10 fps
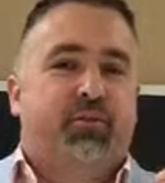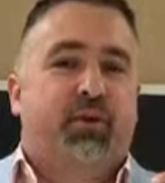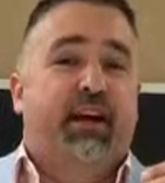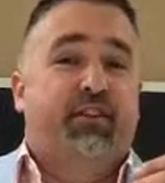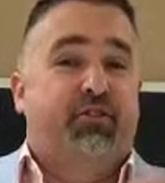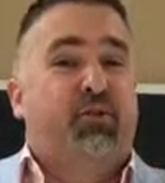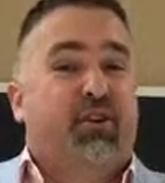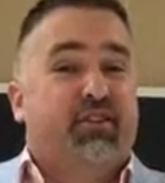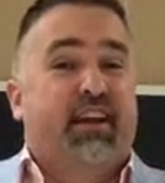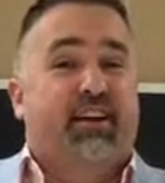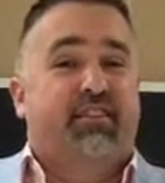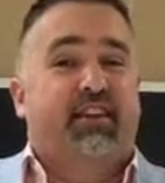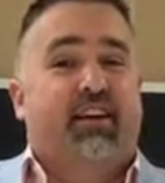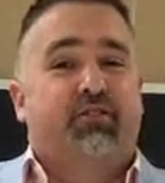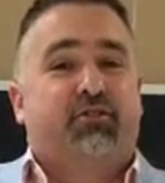we got
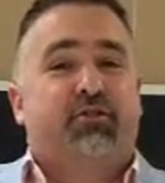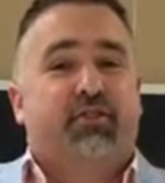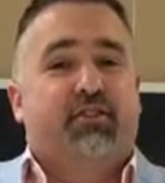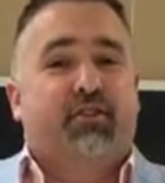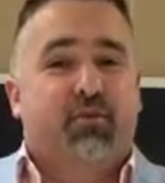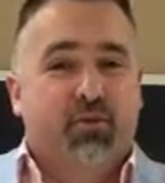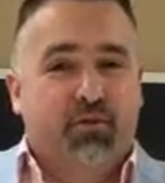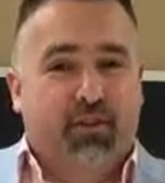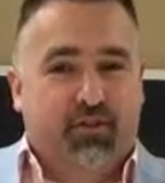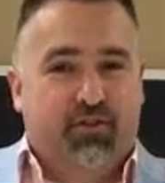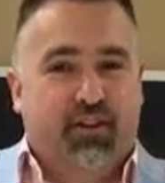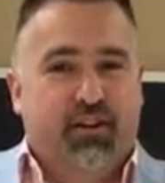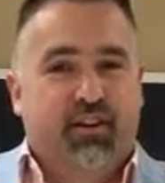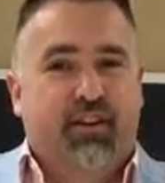$200,000 to address our roof this year.